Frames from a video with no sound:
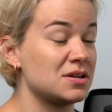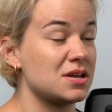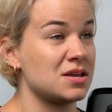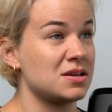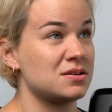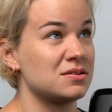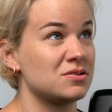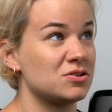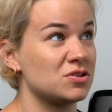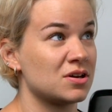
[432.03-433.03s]
in
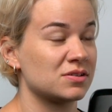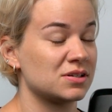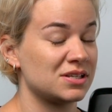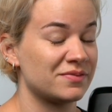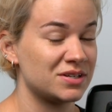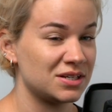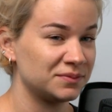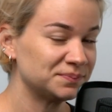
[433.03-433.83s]
2017,